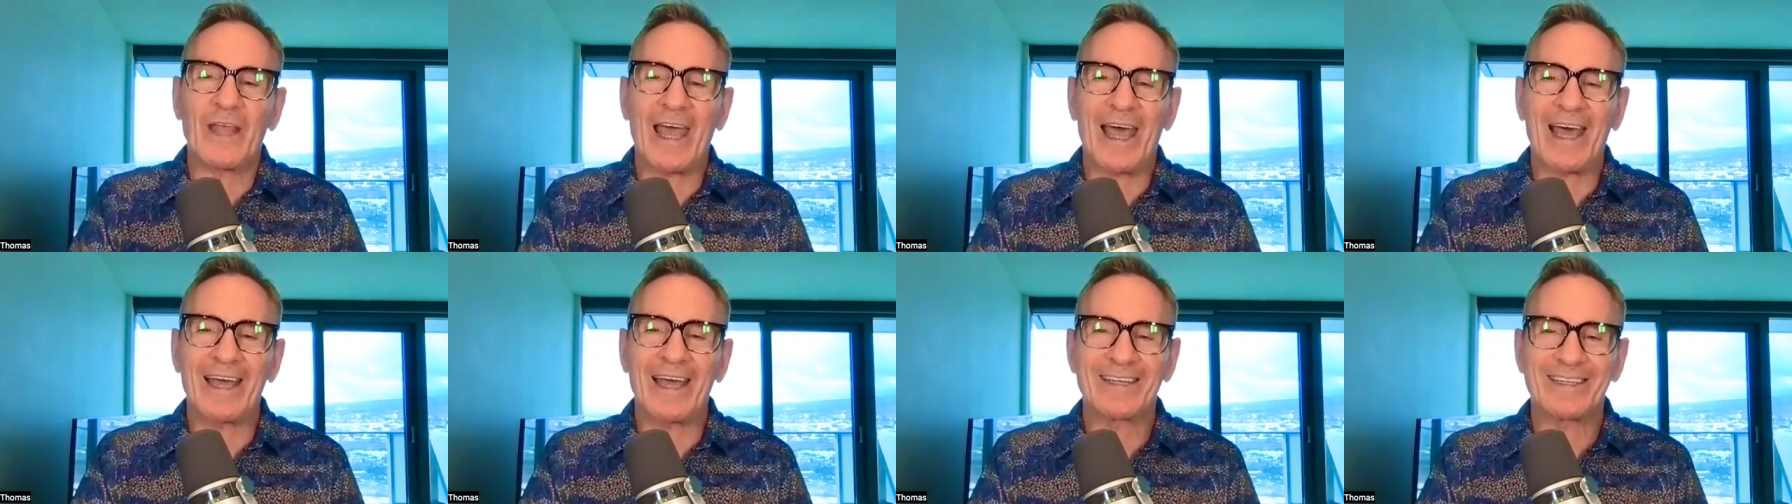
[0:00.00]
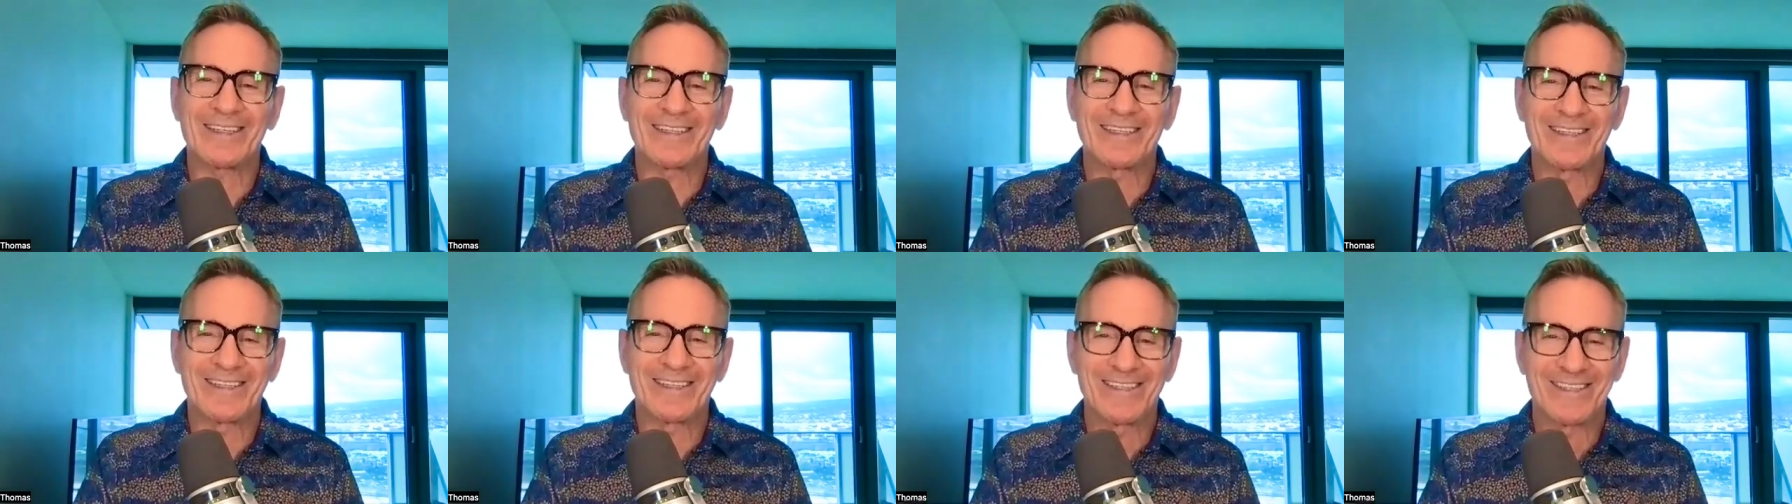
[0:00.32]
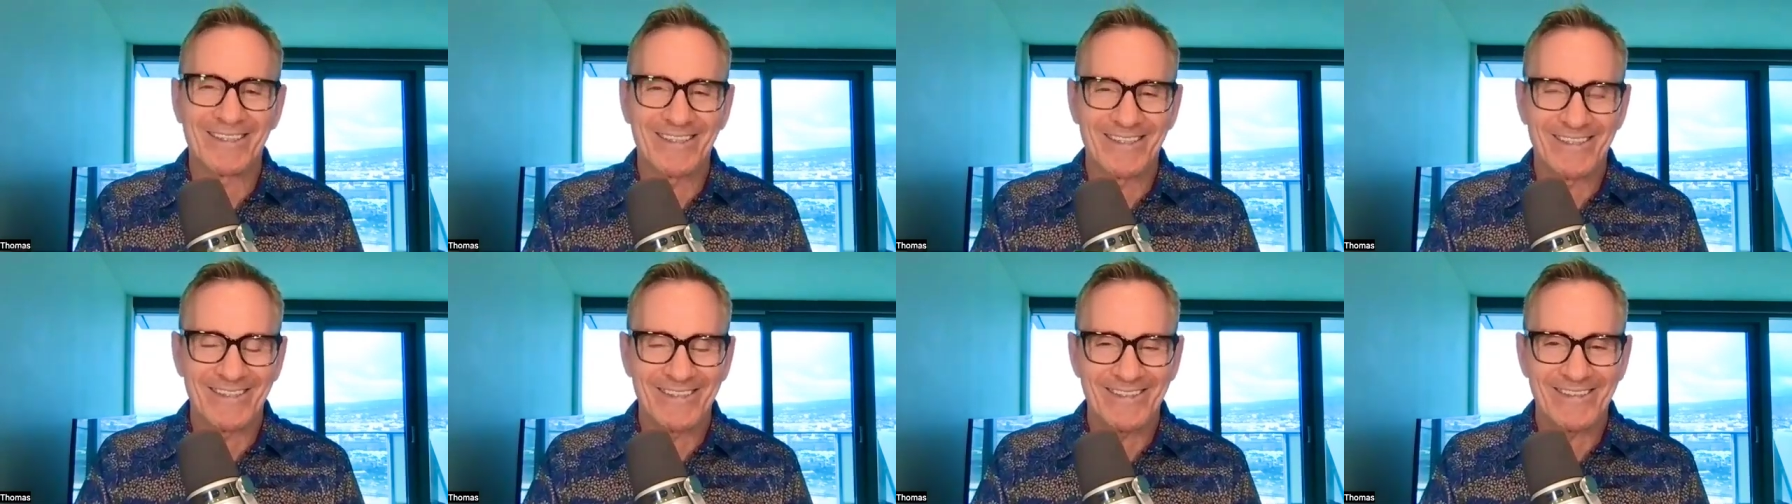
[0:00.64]
that,
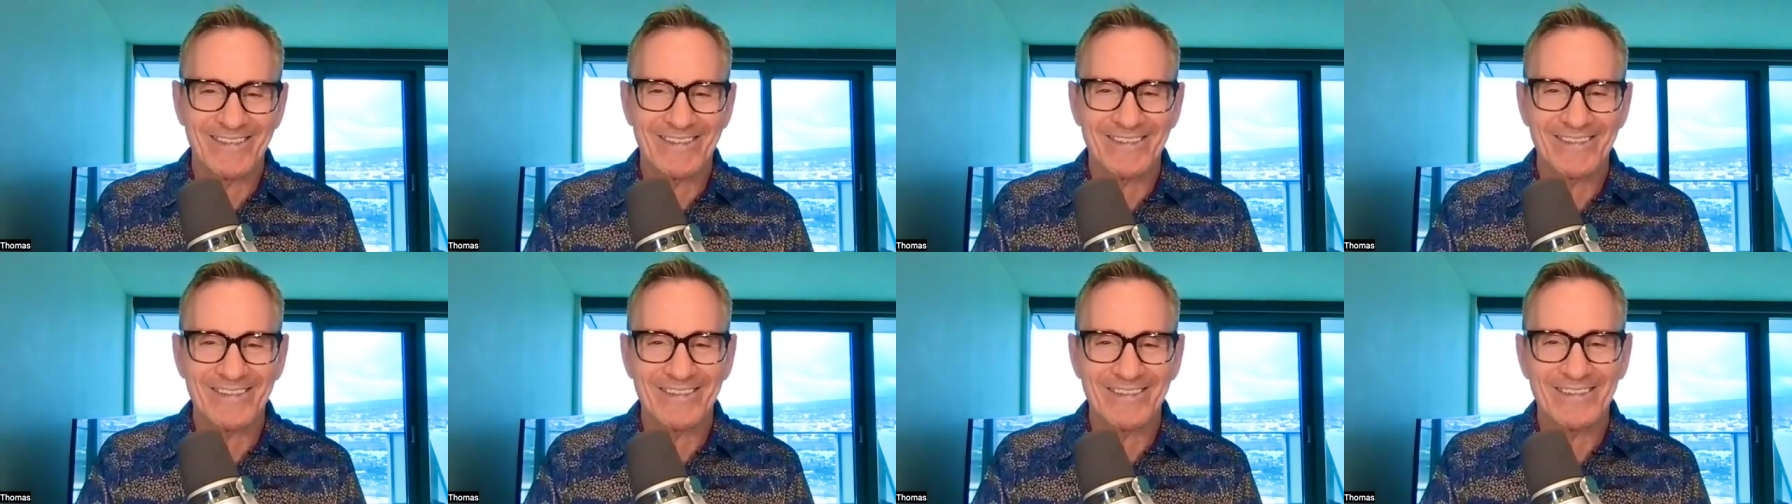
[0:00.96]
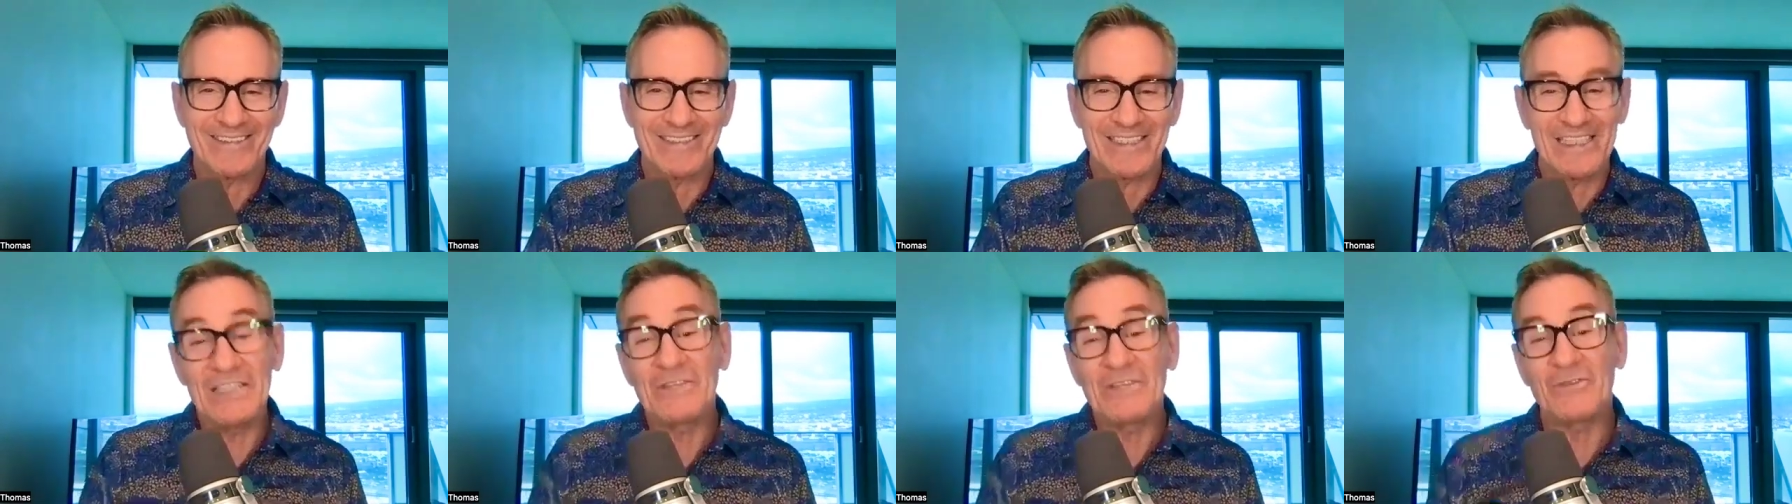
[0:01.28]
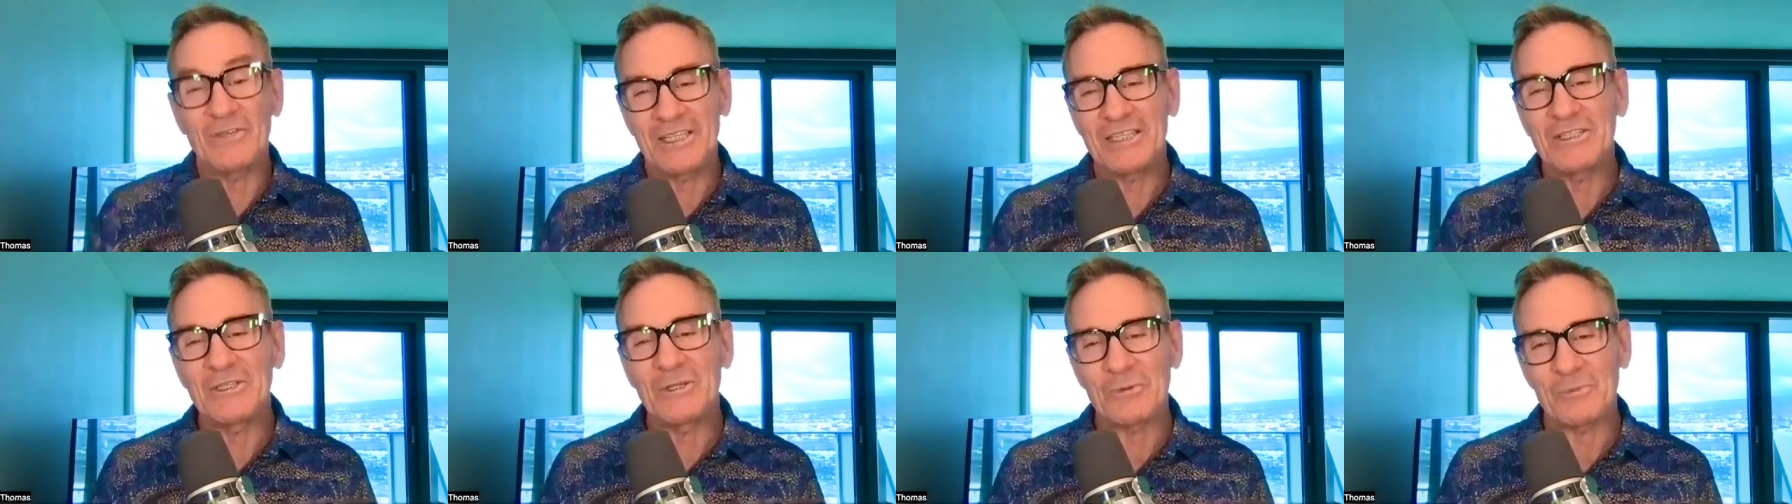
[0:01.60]

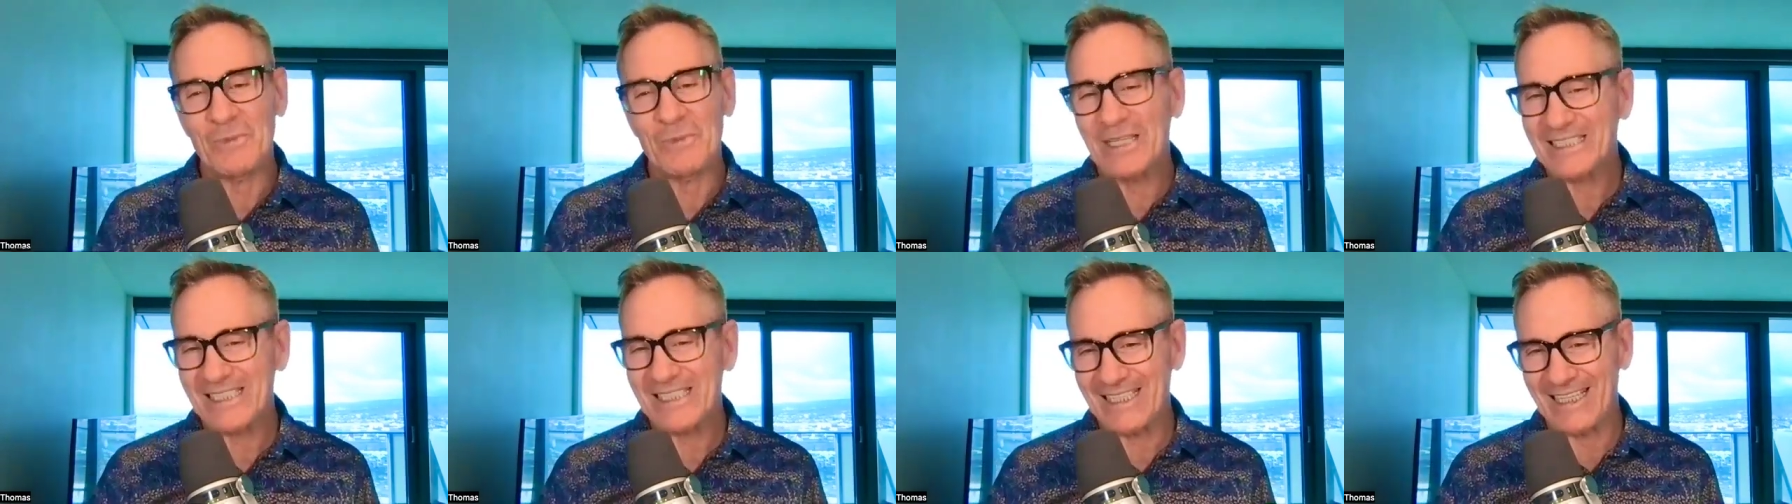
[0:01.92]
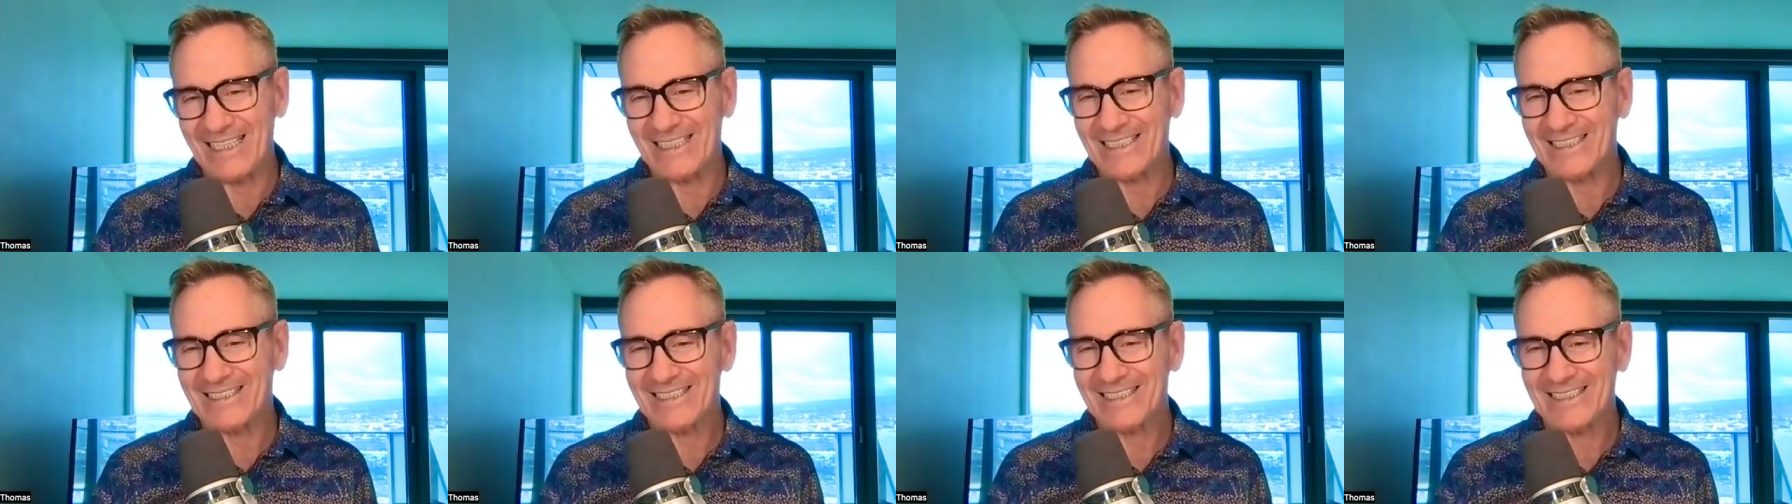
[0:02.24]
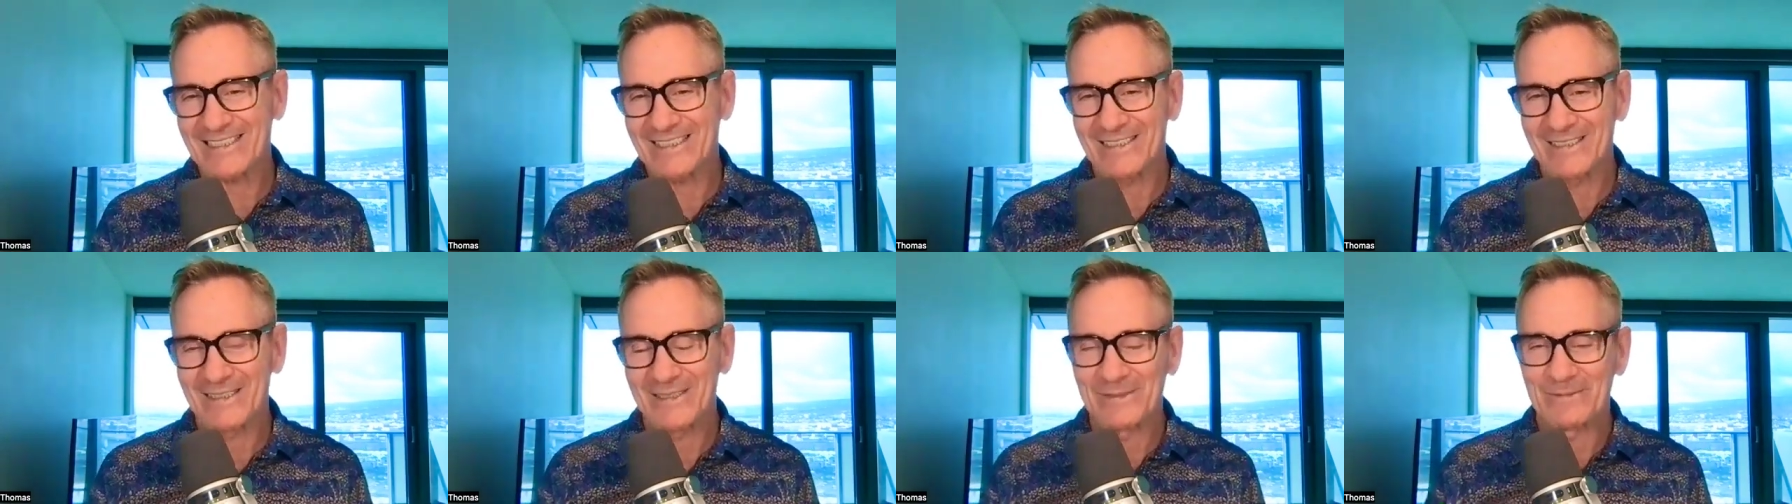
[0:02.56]
even in your messiness.